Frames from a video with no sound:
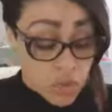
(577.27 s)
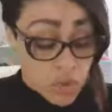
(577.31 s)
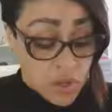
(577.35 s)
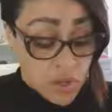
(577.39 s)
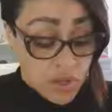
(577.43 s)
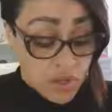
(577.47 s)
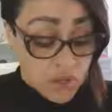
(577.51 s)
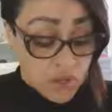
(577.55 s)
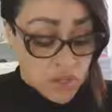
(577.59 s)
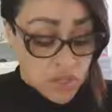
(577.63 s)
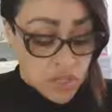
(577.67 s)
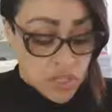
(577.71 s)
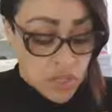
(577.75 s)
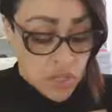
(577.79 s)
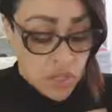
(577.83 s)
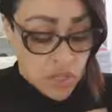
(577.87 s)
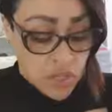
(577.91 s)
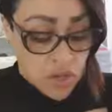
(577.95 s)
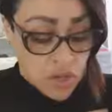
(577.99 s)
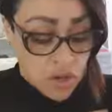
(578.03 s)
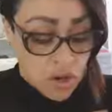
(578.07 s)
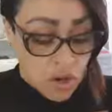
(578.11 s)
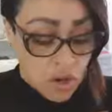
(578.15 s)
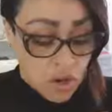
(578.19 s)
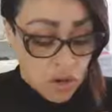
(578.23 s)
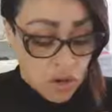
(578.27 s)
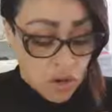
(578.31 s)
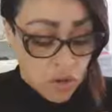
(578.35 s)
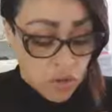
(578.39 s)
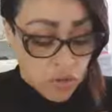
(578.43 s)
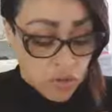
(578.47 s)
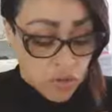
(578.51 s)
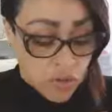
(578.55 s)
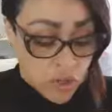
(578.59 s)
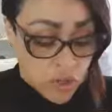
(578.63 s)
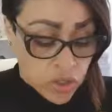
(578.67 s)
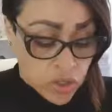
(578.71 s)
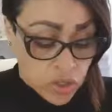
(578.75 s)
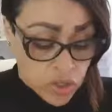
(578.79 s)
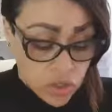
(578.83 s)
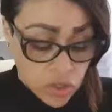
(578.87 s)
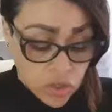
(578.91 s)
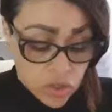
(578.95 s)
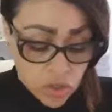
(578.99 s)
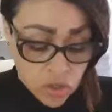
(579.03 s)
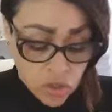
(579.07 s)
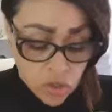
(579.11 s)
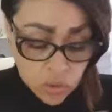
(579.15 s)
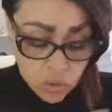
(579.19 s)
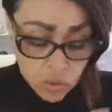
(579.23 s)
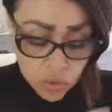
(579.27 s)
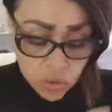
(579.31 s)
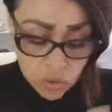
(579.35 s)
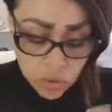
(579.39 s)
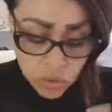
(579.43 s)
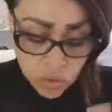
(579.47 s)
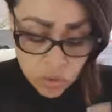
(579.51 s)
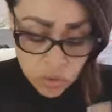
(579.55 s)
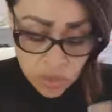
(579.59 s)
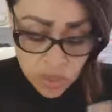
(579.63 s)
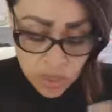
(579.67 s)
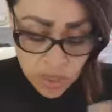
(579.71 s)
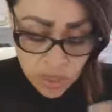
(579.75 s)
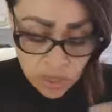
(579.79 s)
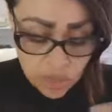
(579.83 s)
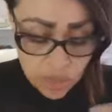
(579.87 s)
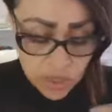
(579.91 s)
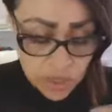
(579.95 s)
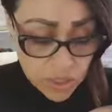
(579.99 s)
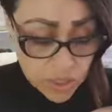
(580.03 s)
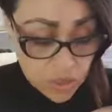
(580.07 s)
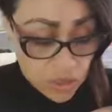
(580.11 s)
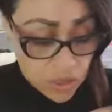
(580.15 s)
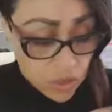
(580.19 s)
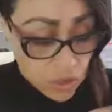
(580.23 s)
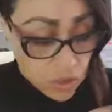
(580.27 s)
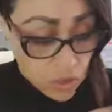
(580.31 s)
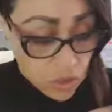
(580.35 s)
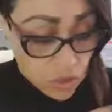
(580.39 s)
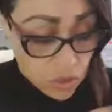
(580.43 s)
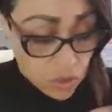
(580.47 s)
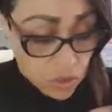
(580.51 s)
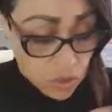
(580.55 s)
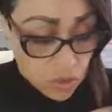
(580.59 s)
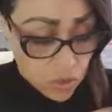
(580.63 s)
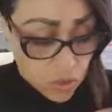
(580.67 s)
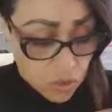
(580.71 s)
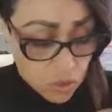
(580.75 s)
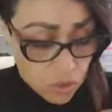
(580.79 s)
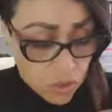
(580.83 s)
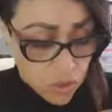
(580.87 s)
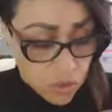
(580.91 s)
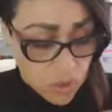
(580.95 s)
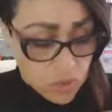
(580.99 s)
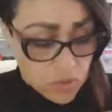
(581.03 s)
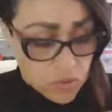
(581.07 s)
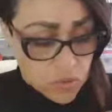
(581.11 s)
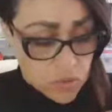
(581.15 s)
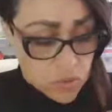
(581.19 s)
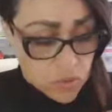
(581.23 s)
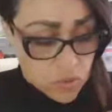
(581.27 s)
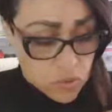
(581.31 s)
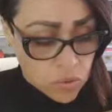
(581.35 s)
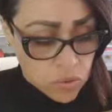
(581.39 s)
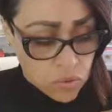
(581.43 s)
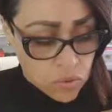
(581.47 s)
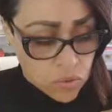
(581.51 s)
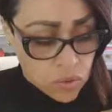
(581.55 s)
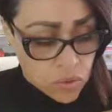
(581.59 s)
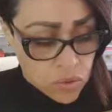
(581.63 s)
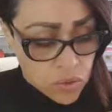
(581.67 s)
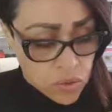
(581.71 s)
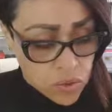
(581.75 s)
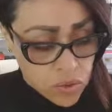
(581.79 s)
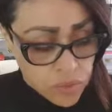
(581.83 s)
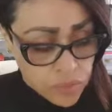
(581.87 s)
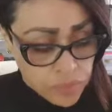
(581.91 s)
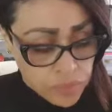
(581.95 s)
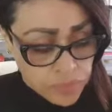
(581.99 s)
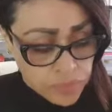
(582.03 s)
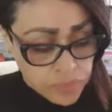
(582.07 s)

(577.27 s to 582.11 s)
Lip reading: We have the Ten of Swords. How they see you, the Queen of Swords.